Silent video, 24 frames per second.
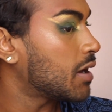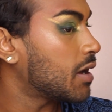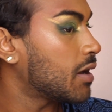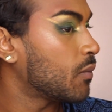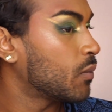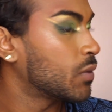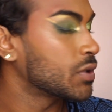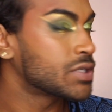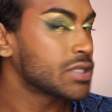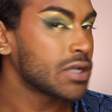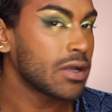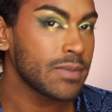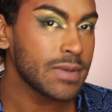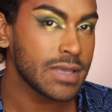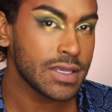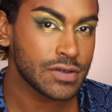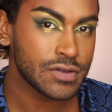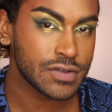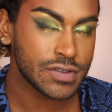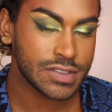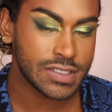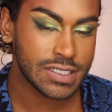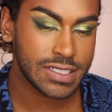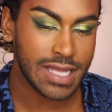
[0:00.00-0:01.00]
Would y'all be
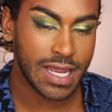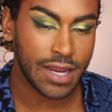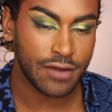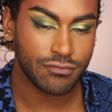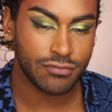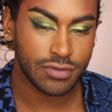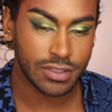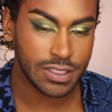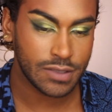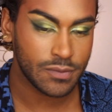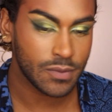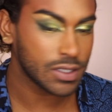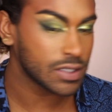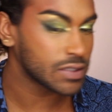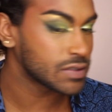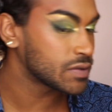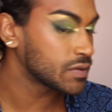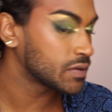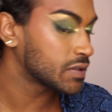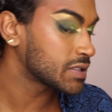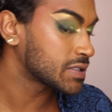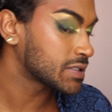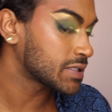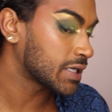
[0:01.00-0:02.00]
interested? I really want to
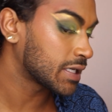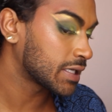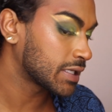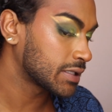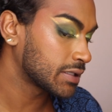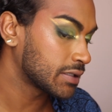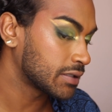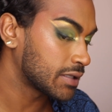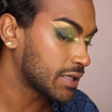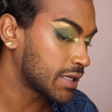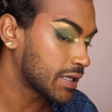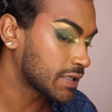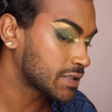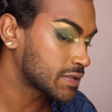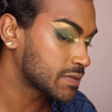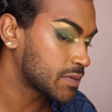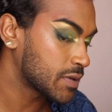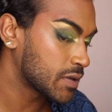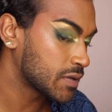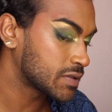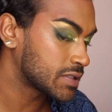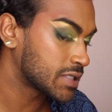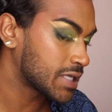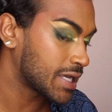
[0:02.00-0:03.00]
do this like little
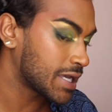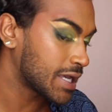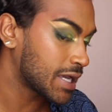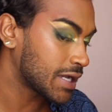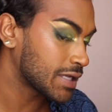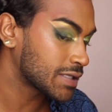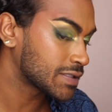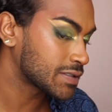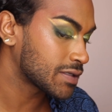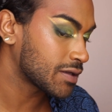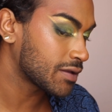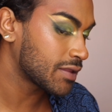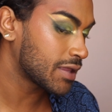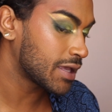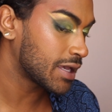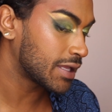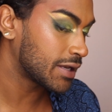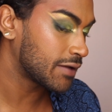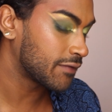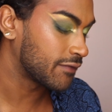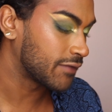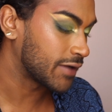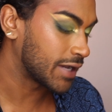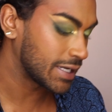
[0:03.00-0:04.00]
expose. I saw
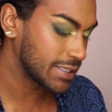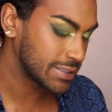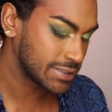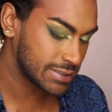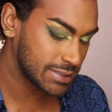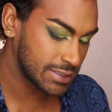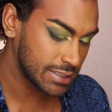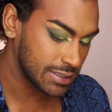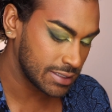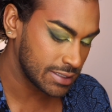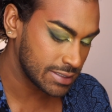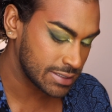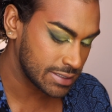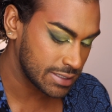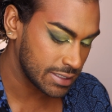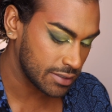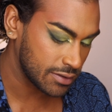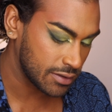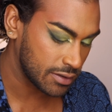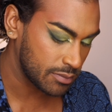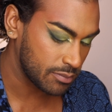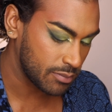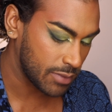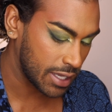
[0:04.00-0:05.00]
that Vice did this
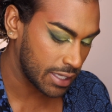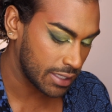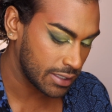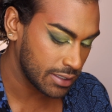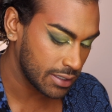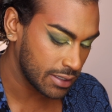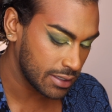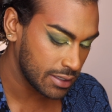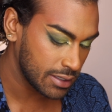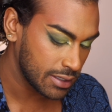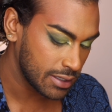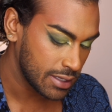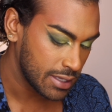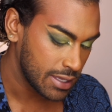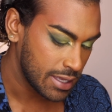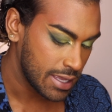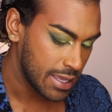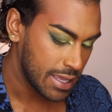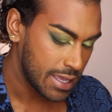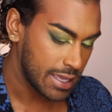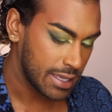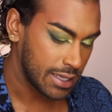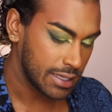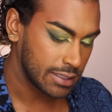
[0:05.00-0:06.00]
thing on mica,
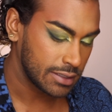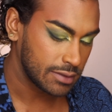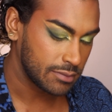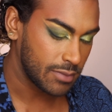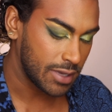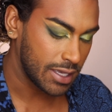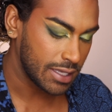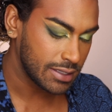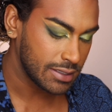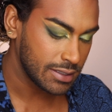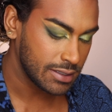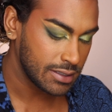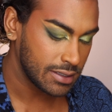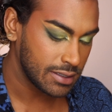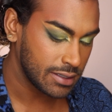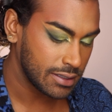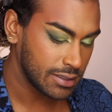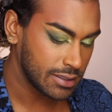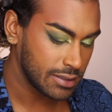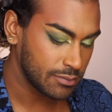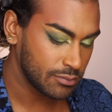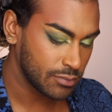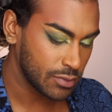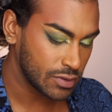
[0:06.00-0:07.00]
and
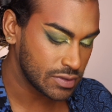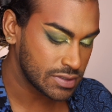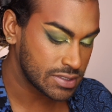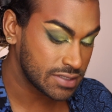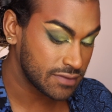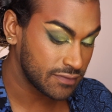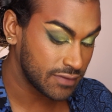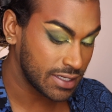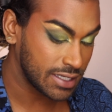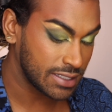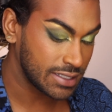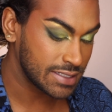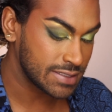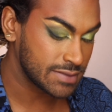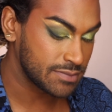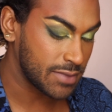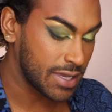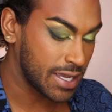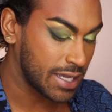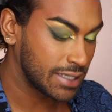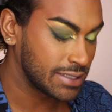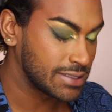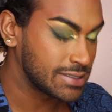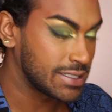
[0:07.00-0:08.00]
mica, most of it is
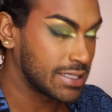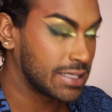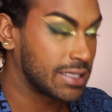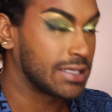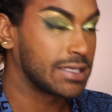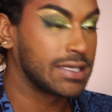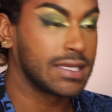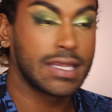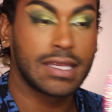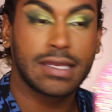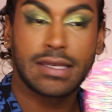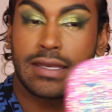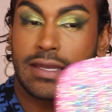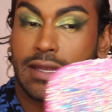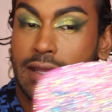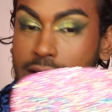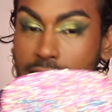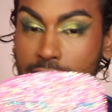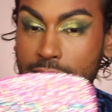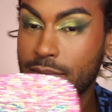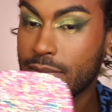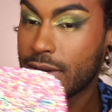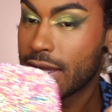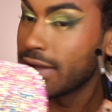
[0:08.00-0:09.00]
mined in
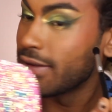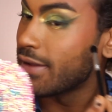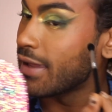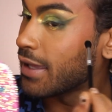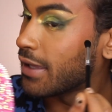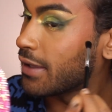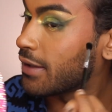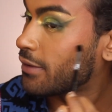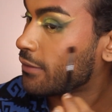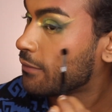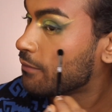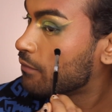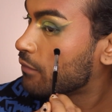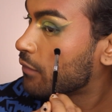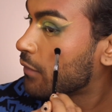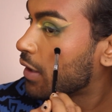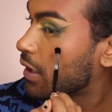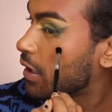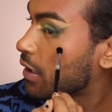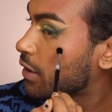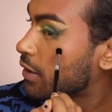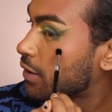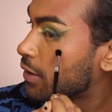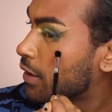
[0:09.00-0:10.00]
India by like
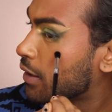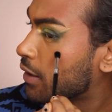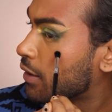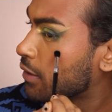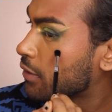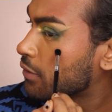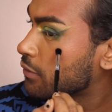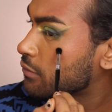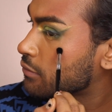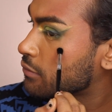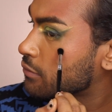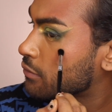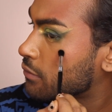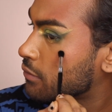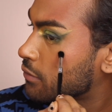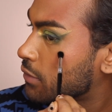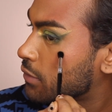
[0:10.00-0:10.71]
young